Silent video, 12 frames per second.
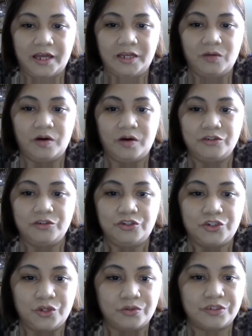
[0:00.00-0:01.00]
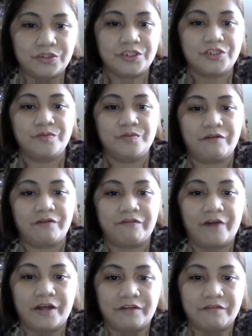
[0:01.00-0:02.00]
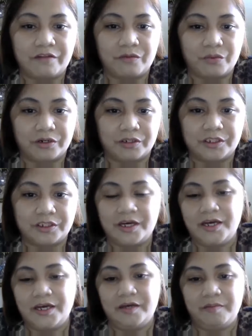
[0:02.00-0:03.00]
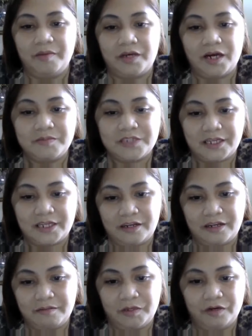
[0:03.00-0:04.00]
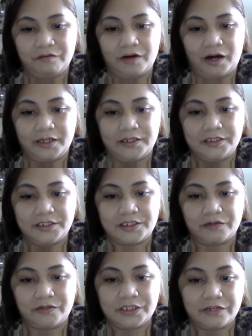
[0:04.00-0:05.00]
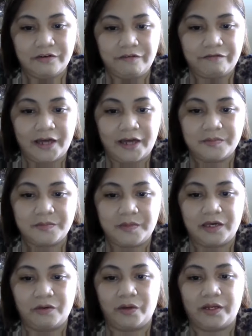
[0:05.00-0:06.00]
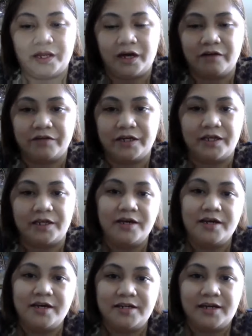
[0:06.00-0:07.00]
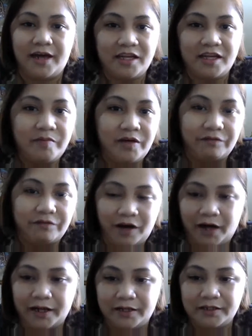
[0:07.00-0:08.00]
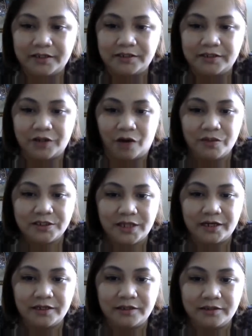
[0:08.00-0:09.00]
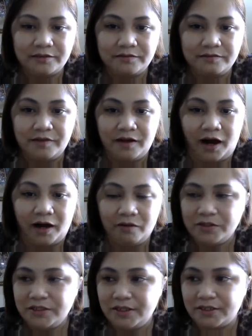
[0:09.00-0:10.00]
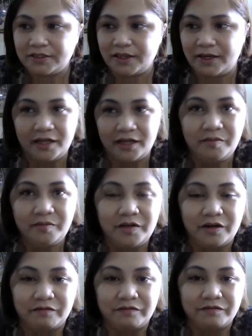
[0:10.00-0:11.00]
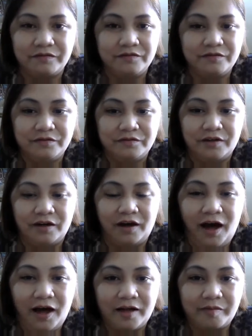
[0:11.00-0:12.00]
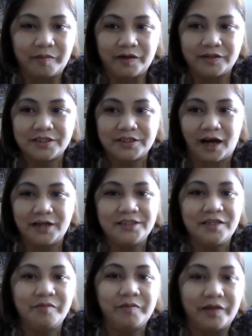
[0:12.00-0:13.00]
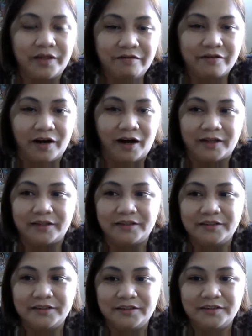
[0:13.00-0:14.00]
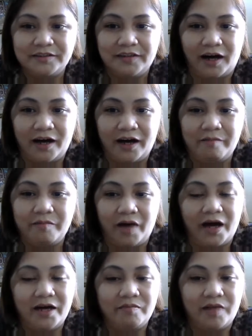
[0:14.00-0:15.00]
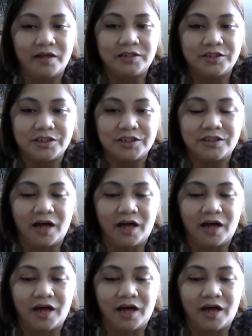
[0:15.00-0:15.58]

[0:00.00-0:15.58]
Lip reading: anyone who chooses to be a friend of the world becomes an enemy of God. So it terrifies me when I read enemy of God. So I was like, I was not an enemy of God, because I still believe God. I am not